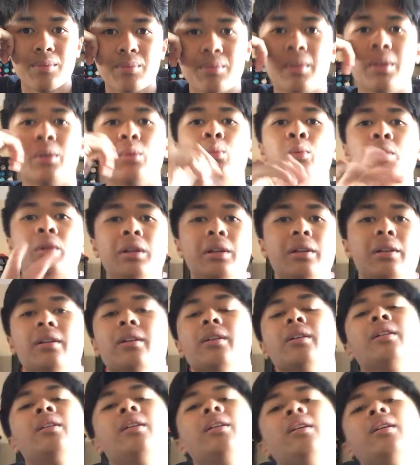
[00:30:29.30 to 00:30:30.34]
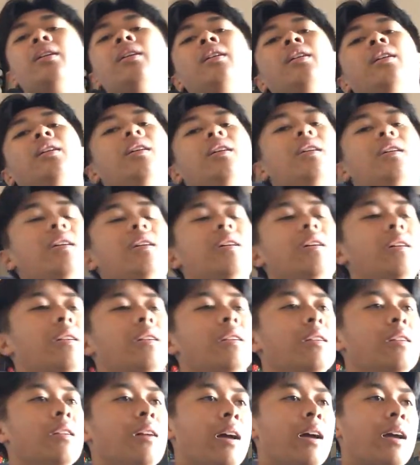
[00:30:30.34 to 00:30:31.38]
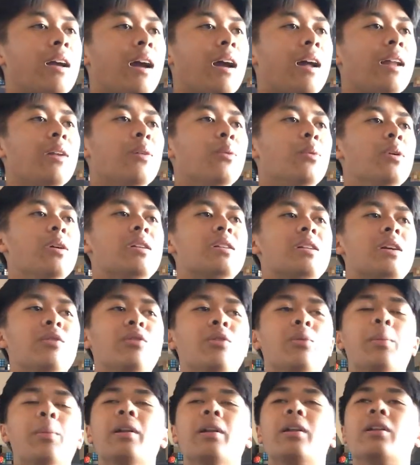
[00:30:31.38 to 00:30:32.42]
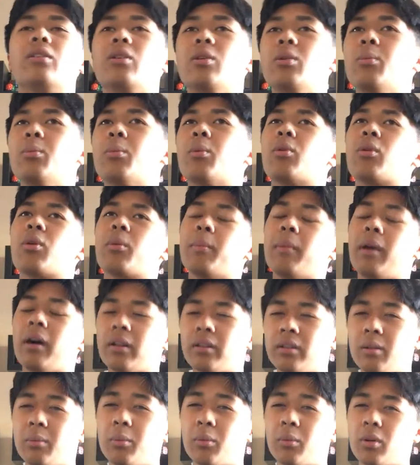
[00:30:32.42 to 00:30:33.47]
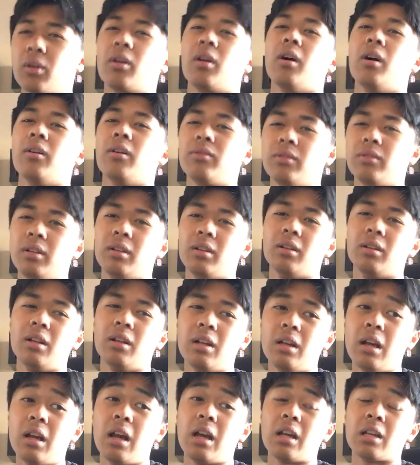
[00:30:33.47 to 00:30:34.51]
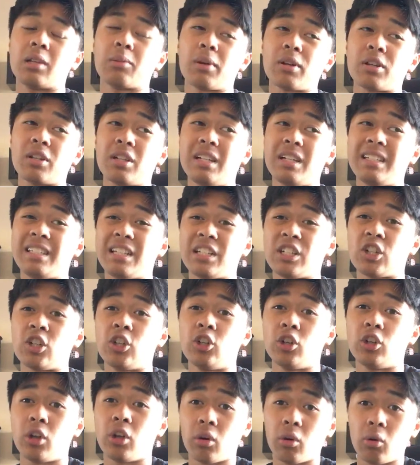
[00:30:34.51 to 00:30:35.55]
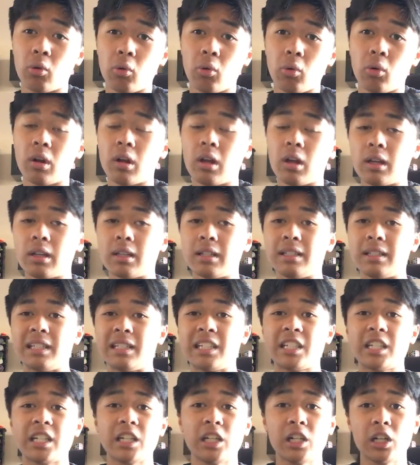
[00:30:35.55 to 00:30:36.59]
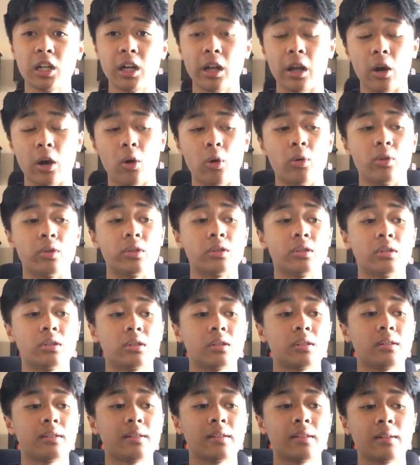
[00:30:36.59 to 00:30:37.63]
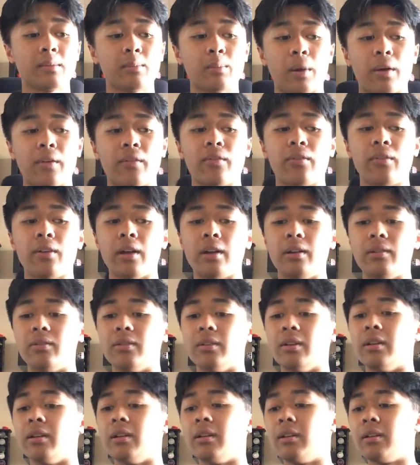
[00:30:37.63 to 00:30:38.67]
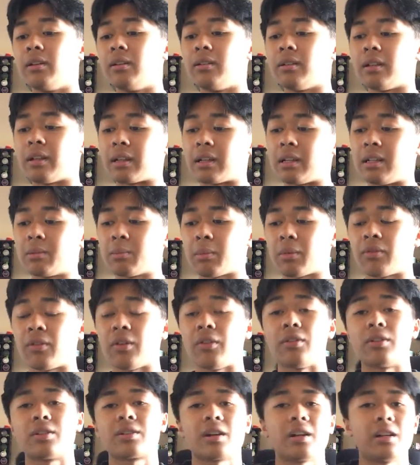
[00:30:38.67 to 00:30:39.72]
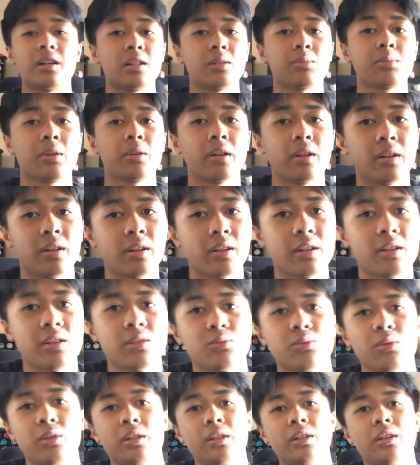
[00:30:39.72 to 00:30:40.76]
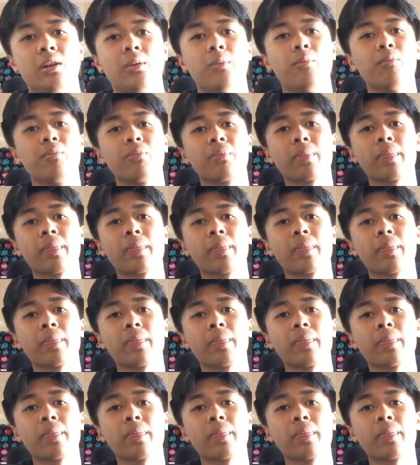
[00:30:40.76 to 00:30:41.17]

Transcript: They're really good, and I kind of wish everybody knew more about them more often. Especially Zichin Liu. Zichin Liu is my favorite. Like he's my favorite Chinese player. He's really dope.